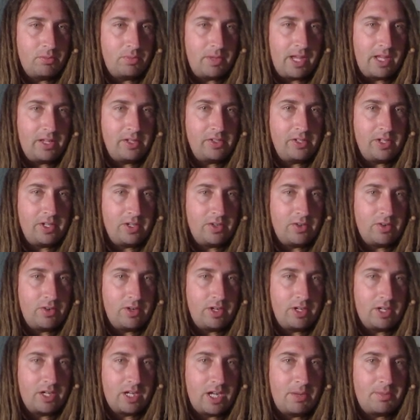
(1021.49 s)
battle and
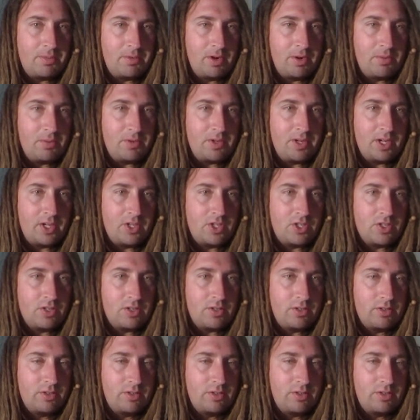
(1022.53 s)
earning copyright protection.